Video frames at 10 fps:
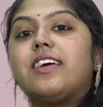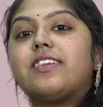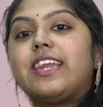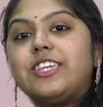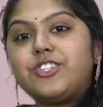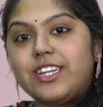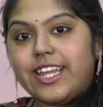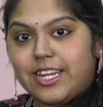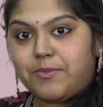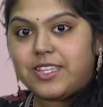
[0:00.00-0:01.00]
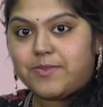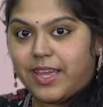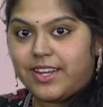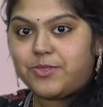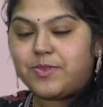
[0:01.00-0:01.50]
relational database
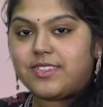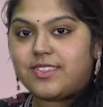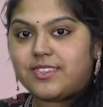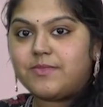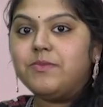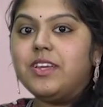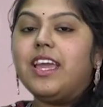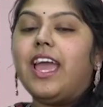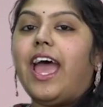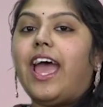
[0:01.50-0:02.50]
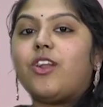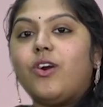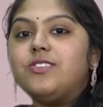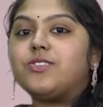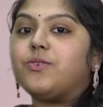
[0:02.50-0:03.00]
management system, and
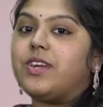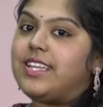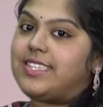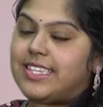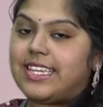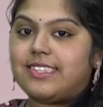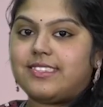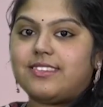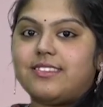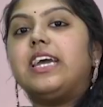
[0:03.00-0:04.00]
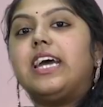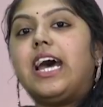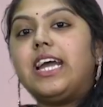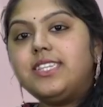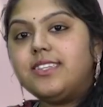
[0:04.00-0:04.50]
also its needs. Under